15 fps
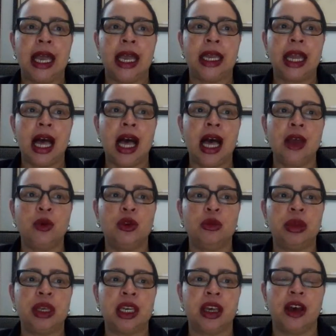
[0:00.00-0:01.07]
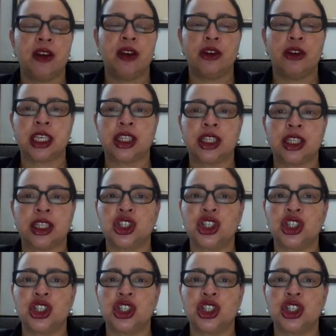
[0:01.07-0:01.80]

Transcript: and I will be covering